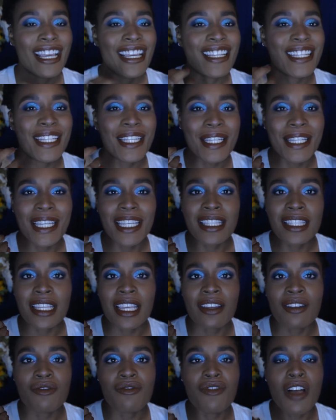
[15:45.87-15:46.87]
she gets
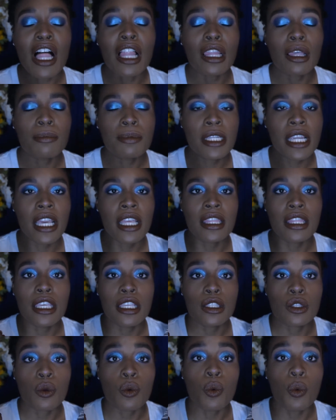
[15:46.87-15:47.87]
enveloped in
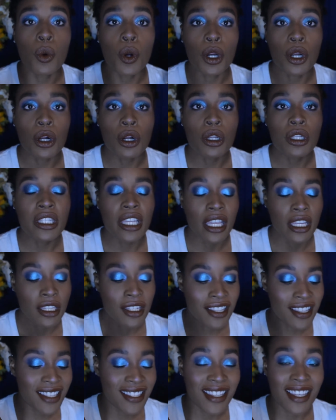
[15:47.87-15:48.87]
this world,
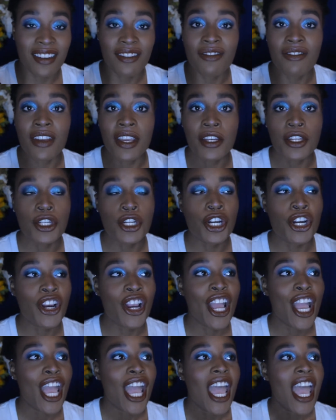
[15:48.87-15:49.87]
into this adventure.
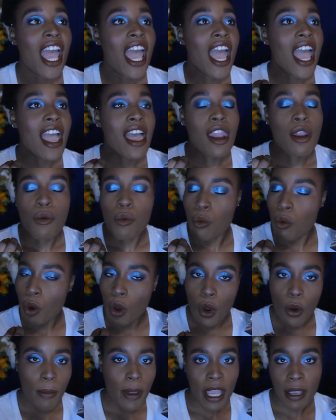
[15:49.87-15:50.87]
And
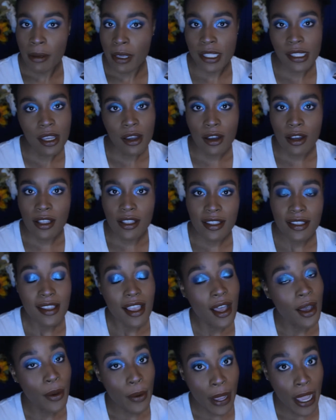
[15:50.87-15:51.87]
whoa, baby sauce.
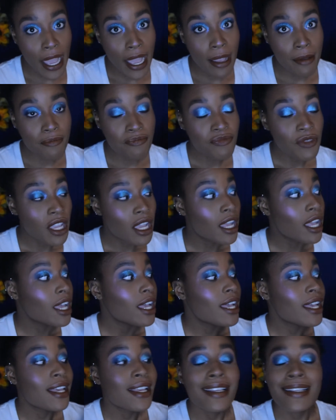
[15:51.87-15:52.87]
Okay,
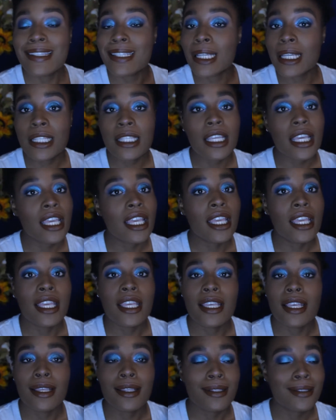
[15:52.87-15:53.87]
sis
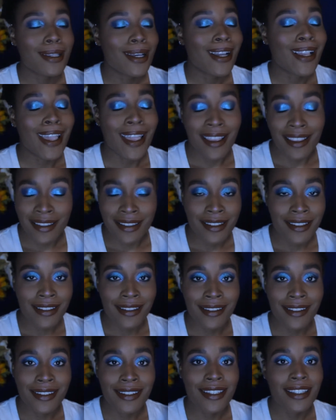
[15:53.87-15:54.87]
is a
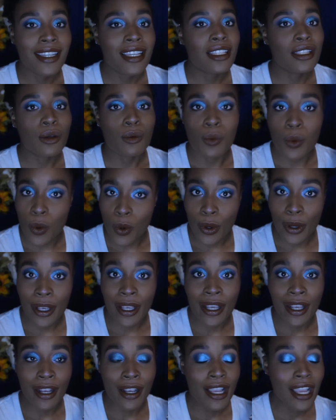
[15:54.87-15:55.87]
gangster, she is a
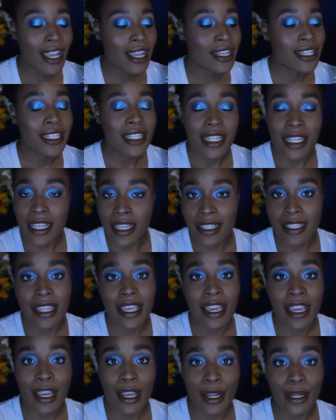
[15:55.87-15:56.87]
warrior, and she is
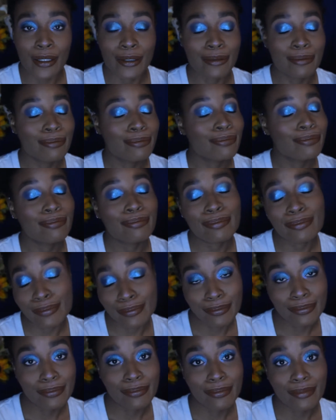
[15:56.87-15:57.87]
there
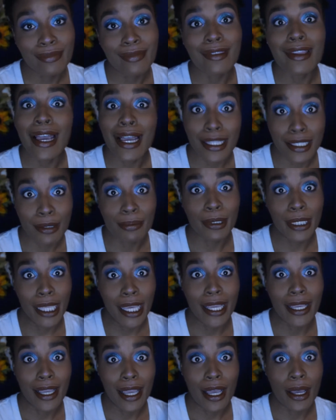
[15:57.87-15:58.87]
not to
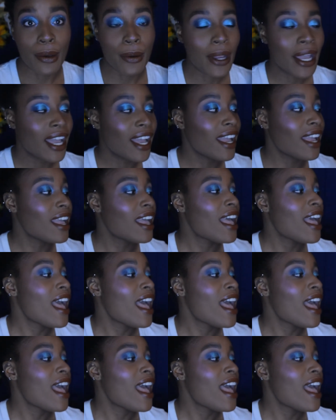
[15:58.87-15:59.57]
play. Okay,